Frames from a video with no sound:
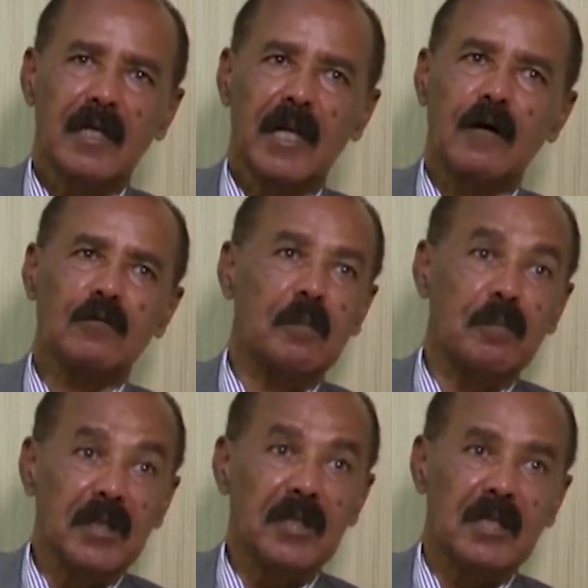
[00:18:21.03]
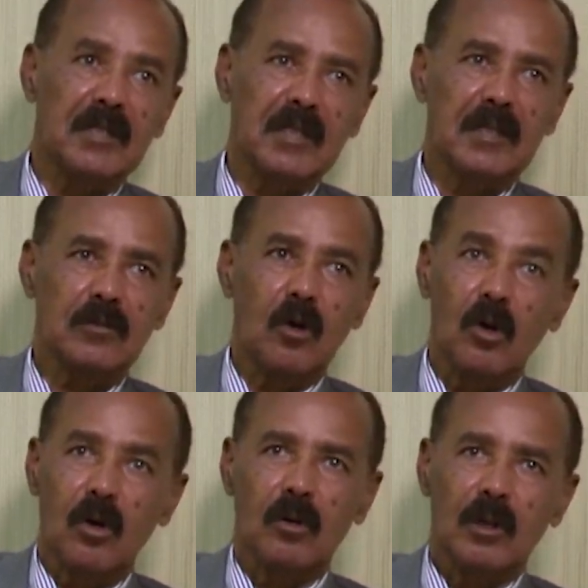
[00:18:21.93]
Now the pretext is,
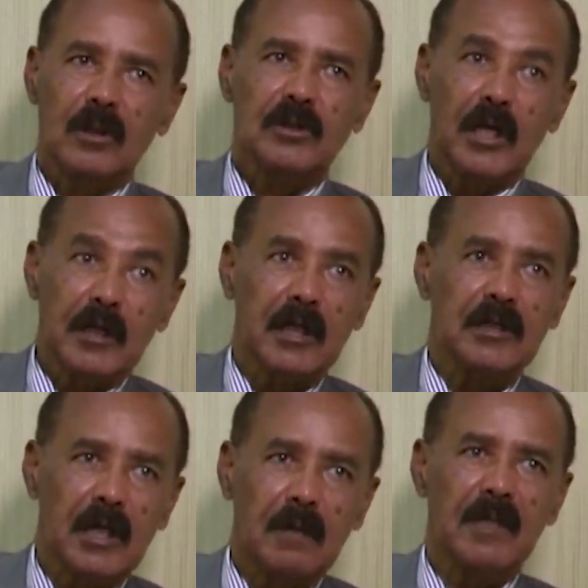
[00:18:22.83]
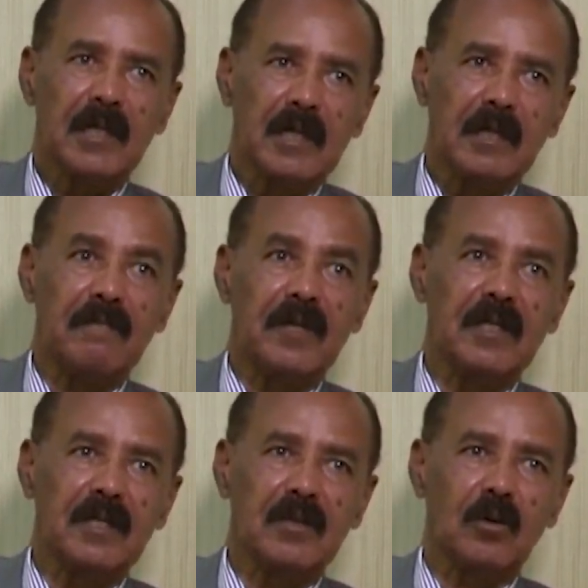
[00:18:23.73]
China is coming and
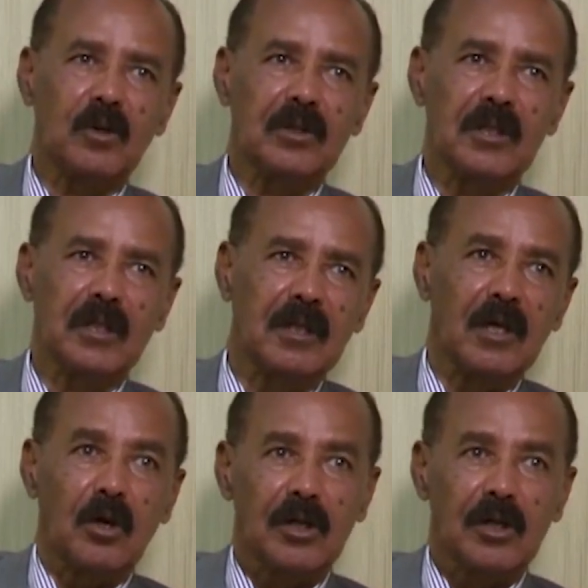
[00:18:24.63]
invading the continent.